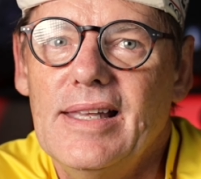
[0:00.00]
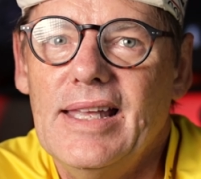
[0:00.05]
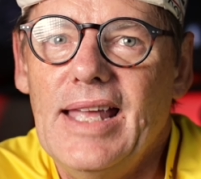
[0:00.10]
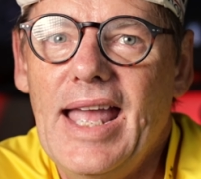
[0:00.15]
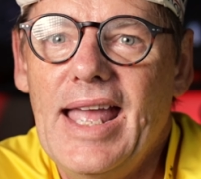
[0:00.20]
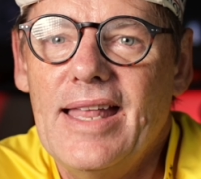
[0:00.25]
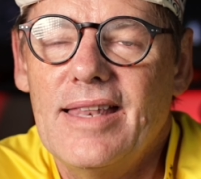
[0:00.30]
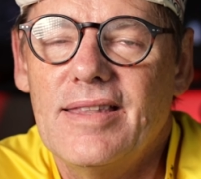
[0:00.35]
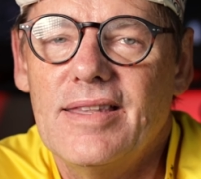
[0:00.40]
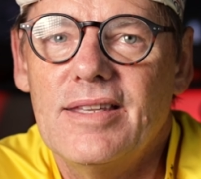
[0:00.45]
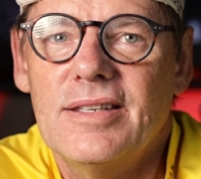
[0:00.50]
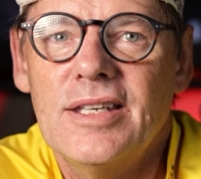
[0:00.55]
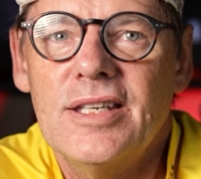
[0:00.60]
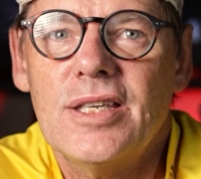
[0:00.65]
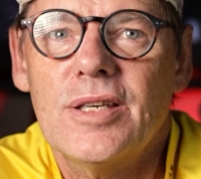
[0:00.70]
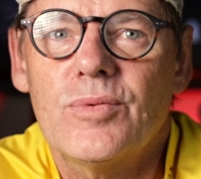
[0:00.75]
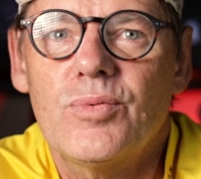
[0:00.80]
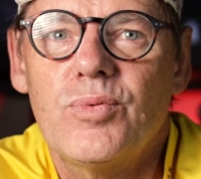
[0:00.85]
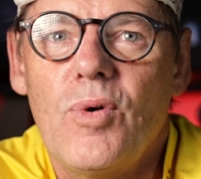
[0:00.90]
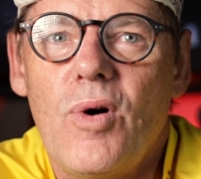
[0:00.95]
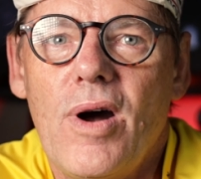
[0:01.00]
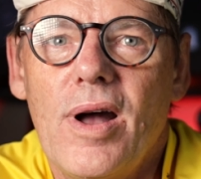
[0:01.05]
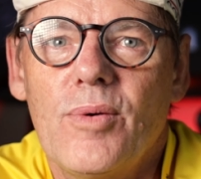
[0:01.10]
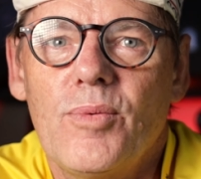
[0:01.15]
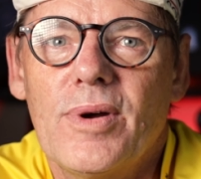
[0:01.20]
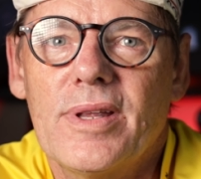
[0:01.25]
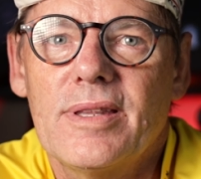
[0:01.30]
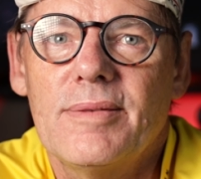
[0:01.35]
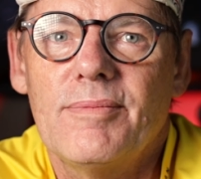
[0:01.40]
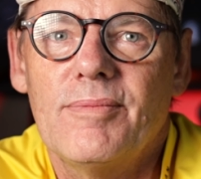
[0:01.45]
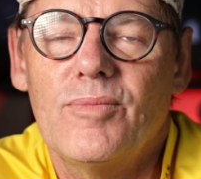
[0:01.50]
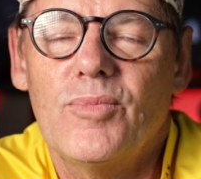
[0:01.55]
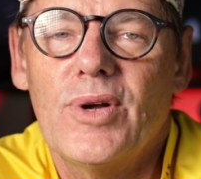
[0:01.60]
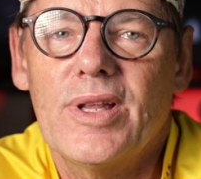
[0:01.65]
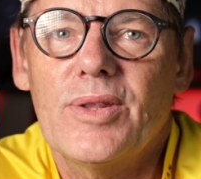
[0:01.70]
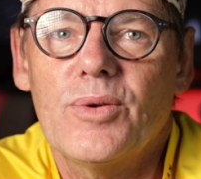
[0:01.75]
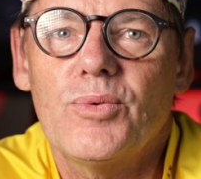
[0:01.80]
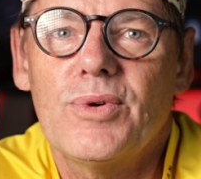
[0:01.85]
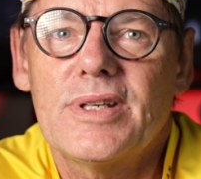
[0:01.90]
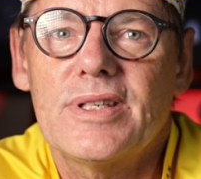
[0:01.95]
And this is why one
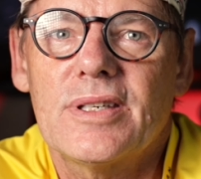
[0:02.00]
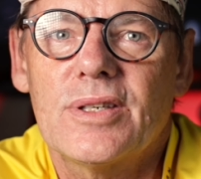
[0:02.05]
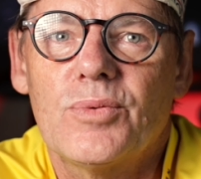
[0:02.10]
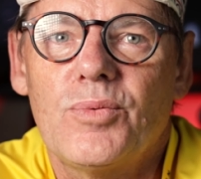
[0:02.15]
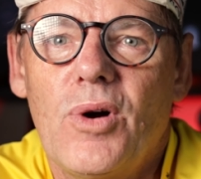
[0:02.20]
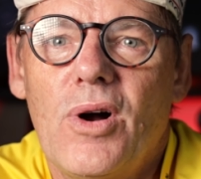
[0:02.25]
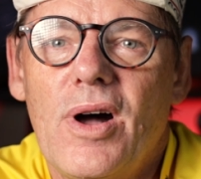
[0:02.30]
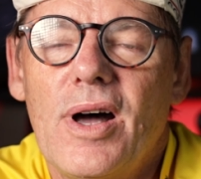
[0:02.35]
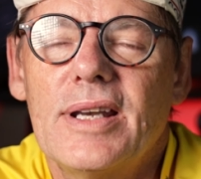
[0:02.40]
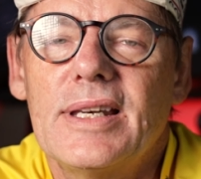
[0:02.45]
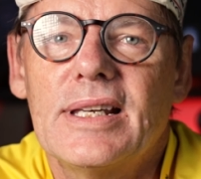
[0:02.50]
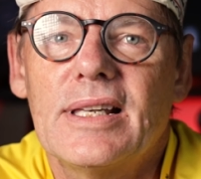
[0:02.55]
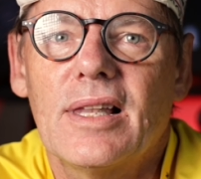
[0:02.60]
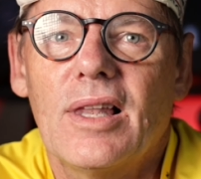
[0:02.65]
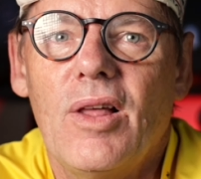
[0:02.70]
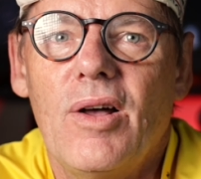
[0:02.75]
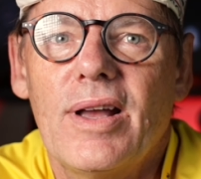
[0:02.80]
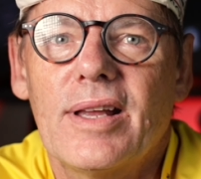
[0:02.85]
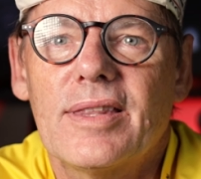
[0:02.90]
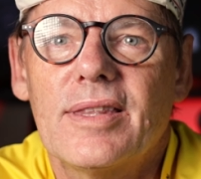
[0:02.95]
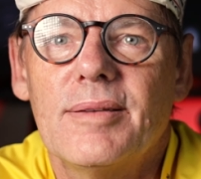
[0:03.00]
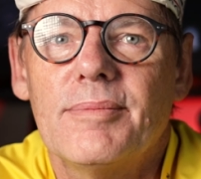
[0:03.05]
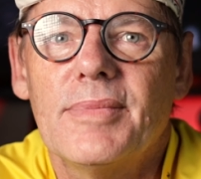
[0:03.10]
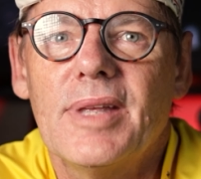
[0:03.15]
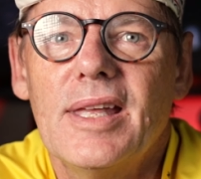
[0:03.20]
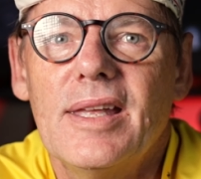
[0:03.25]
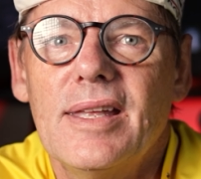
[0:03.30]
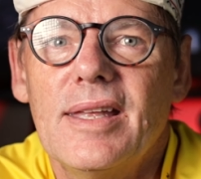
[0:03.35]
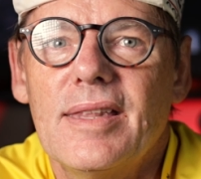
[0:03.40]
of the reasons why I didn't like them.